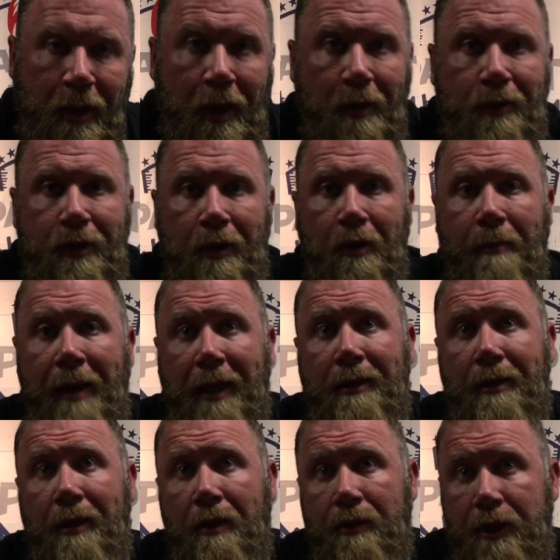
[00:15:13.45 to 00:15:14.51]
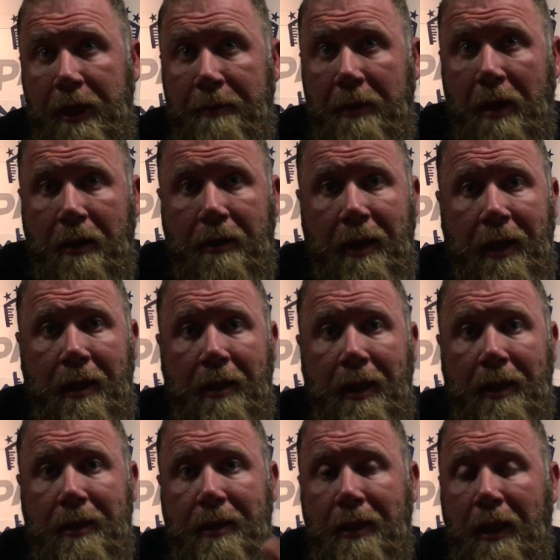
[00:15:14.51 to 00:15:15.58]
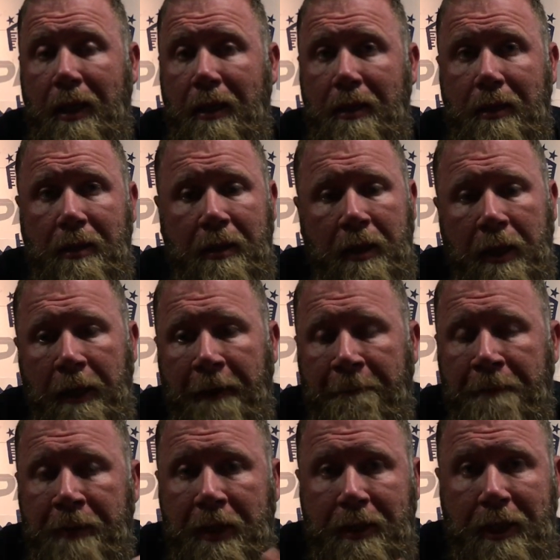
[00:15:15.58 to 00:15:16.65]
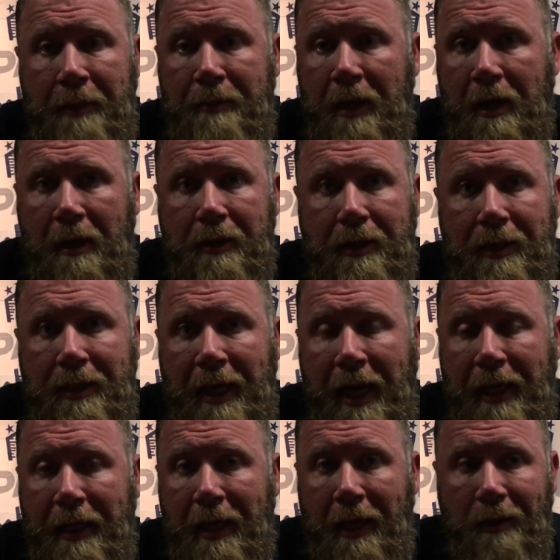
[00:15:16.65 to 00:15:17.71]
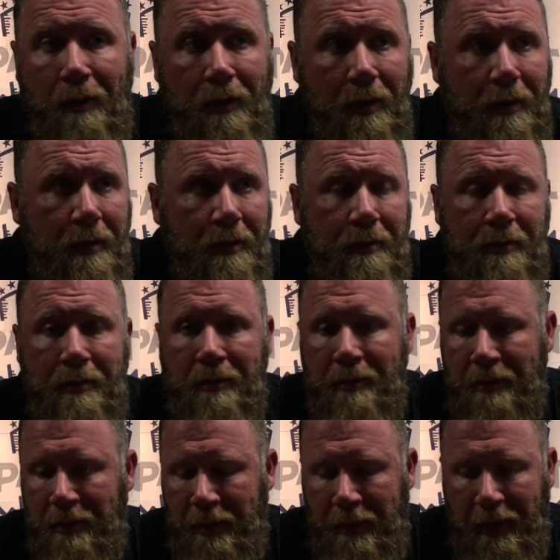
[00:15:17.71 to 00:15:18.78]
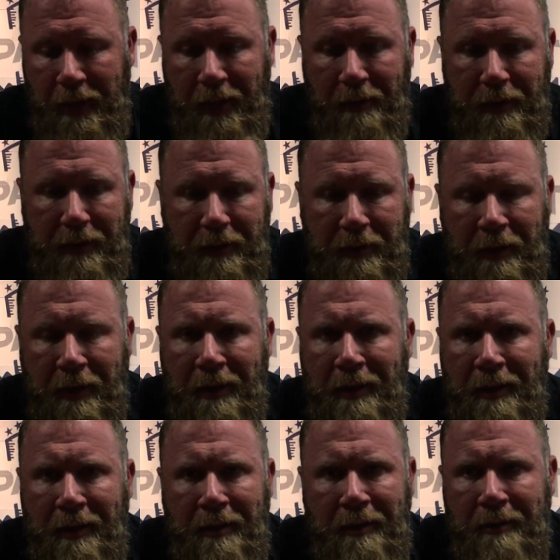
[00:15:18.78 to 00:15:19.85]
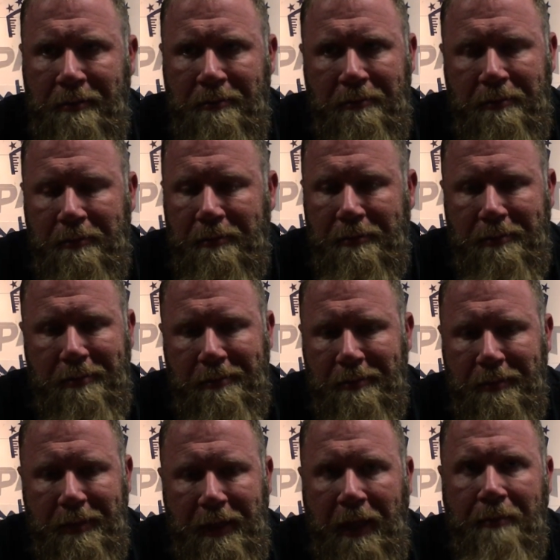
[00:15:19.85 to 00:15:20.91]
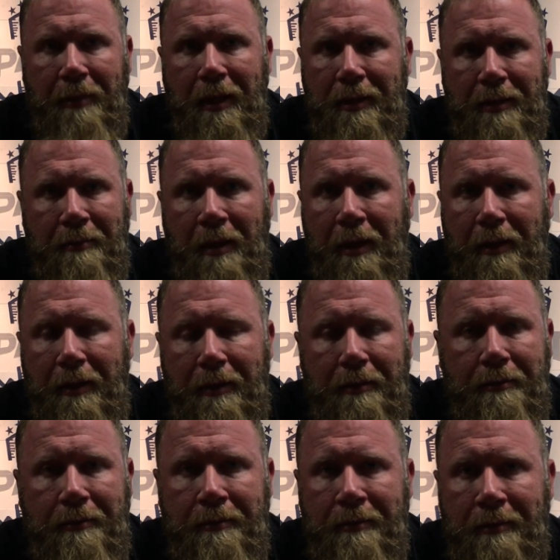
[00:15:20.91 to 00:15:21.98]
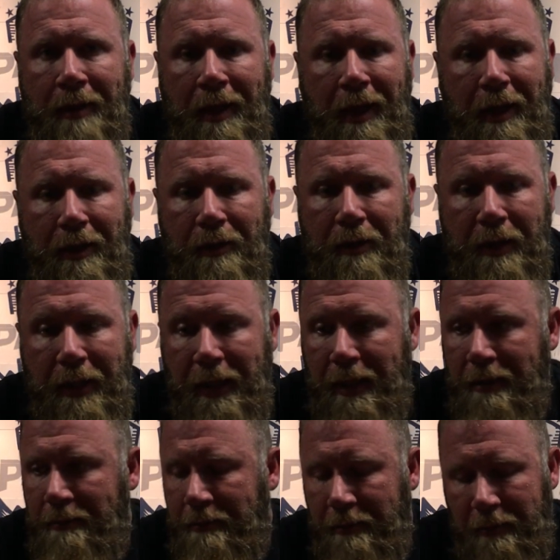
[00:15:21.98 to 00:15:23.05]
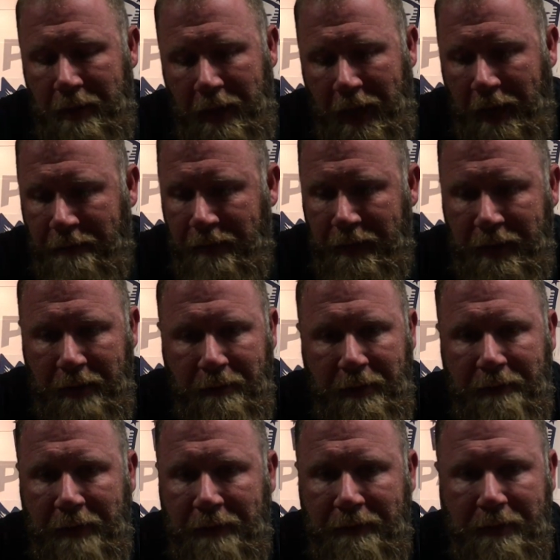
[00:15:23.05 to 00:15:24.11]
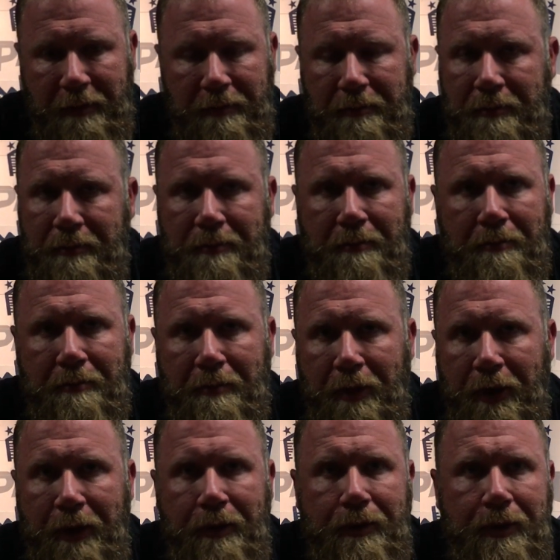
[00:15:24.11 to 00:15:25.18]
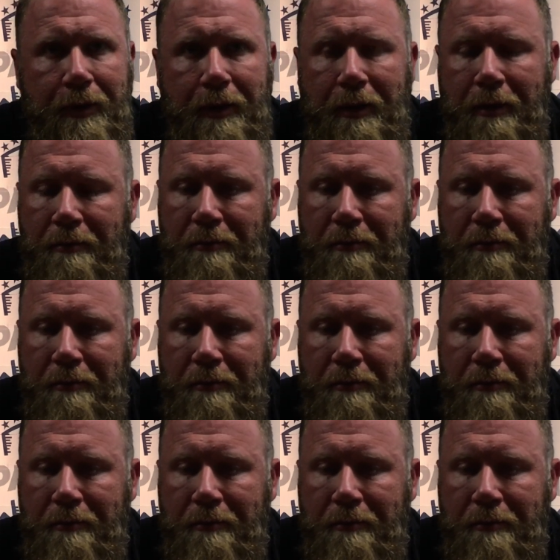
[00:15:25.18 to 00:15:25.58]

Oh, so going back to the whole sheepdog thing. It's uh, sheepdog society dot org. You know, it's ten bucks a month, and you can get everything we've ever produced,